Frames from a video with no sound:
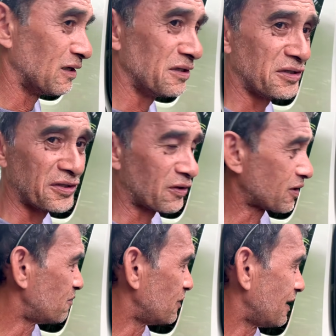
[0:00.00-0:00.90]
he's
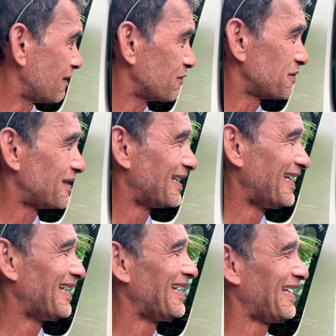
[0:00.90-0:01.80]
getting language. me ready.
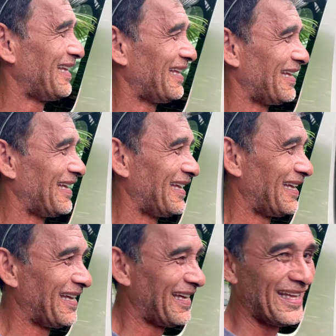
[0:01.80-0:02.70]

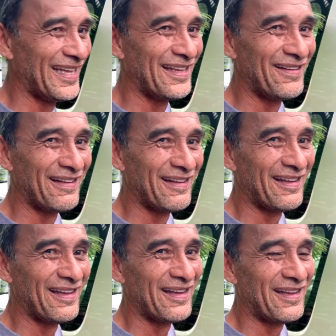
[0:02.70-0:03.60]
So what, what is the
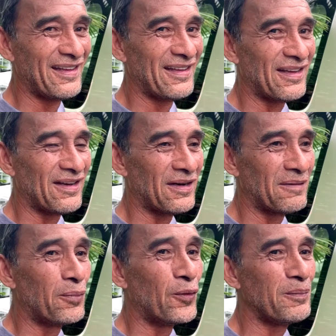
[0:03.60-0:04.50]
language? Uh,
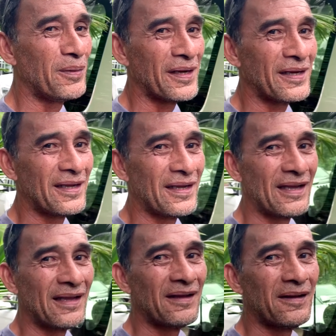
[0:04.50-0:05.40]
Ponten.
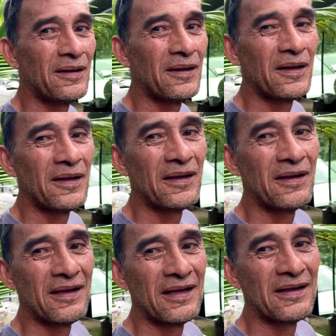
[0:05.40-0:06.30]
And what, what, am I supposed to
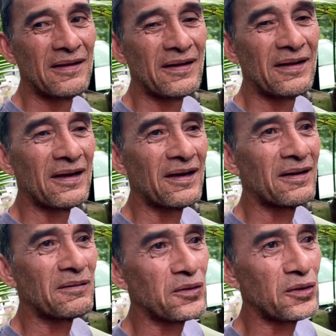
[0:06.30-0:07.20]
say to the chief? Uh,
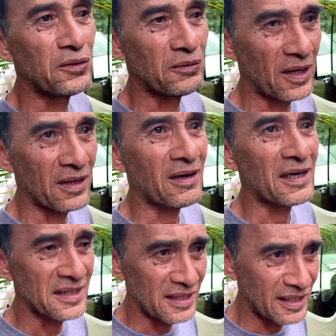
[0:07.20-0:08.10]
uh,
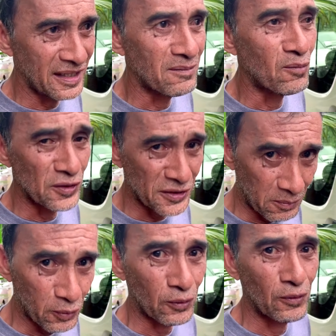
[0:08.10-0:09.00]
Kaselelia Monsabo.